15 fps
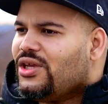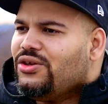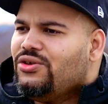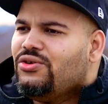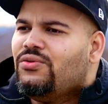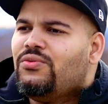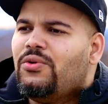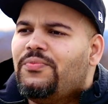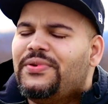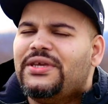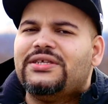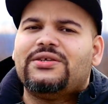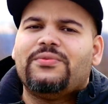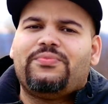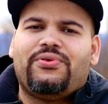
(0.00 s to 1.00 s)
you will
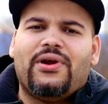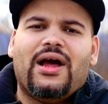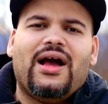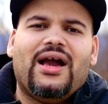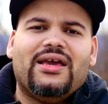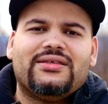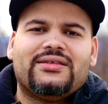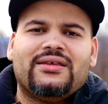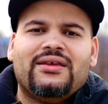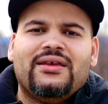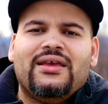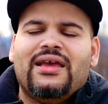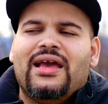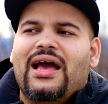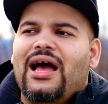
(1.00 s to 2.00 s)
be surprised
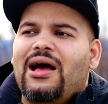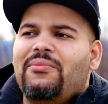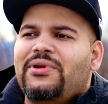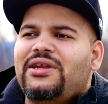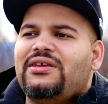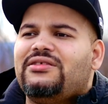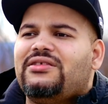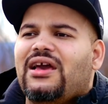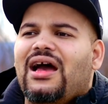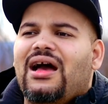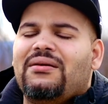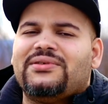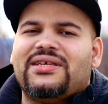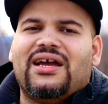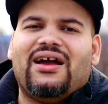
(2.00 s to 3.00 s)
how many
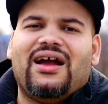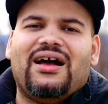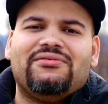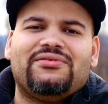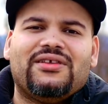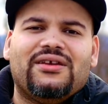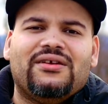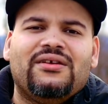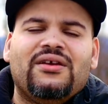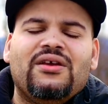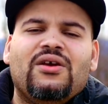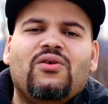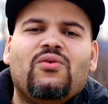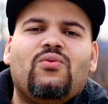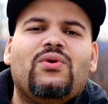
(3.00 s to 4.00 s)
jobs are out there
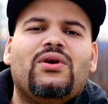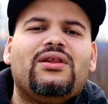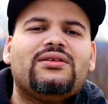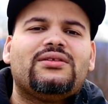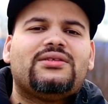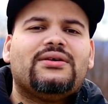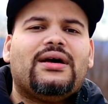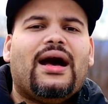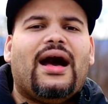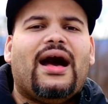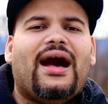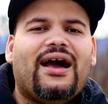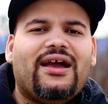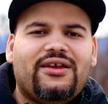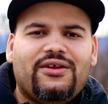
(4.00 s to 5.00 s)
willing to
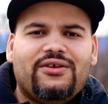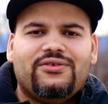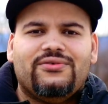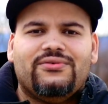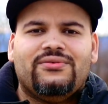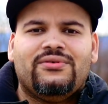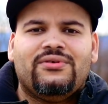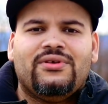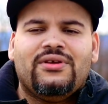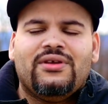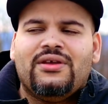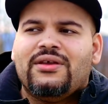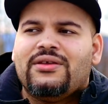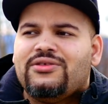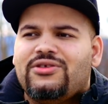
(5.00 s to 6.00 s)
hire you
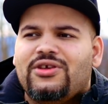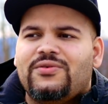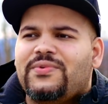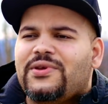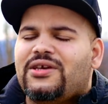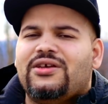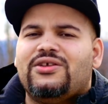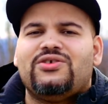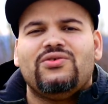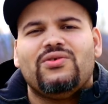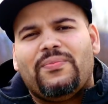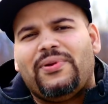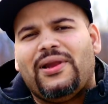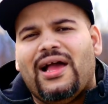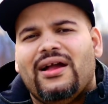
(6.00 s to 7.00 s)
just because you
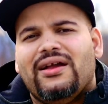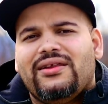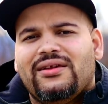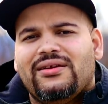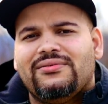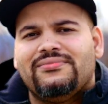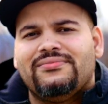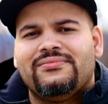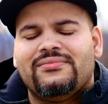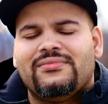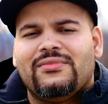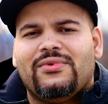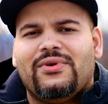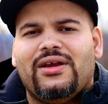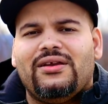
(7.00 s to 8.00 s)
applied,
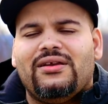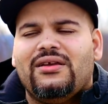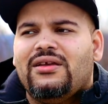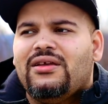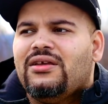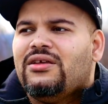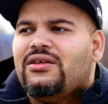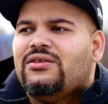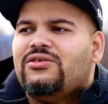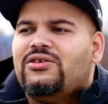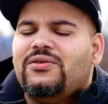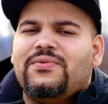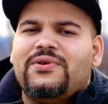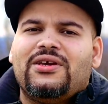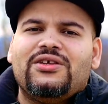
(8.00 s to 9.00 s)
right?
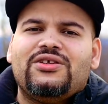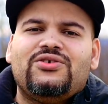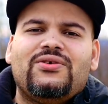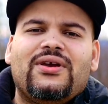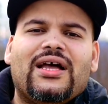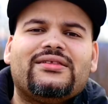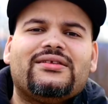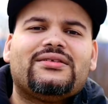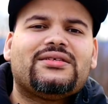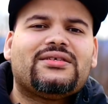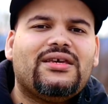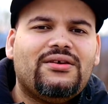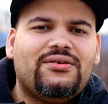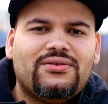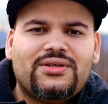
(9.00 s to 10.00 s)
Just because you got the
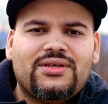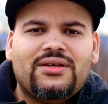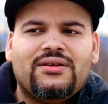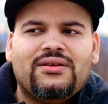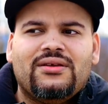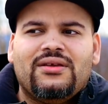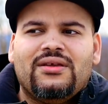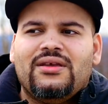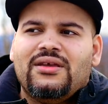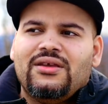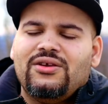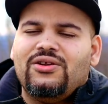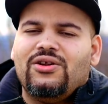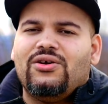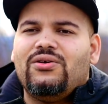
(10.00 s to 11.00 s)
skills.
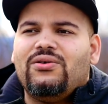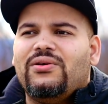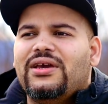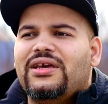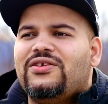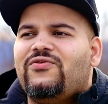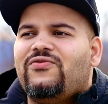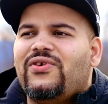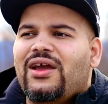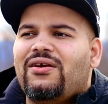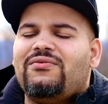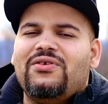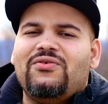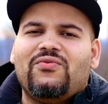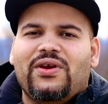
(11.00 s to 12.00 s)
You know, it's
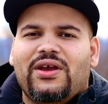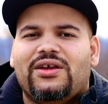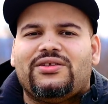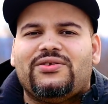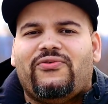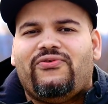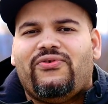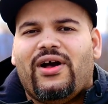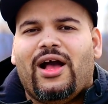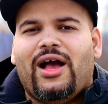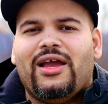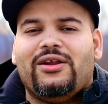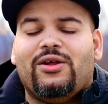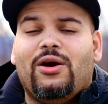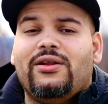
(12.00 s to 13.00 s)
very rare to
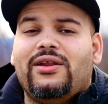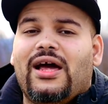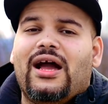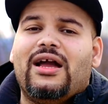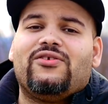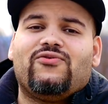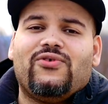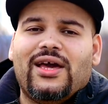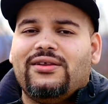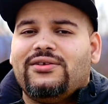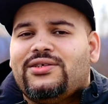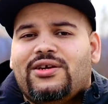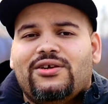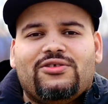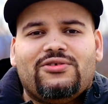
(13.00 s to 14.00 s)
find online. Try to
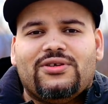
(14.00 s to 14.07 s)
search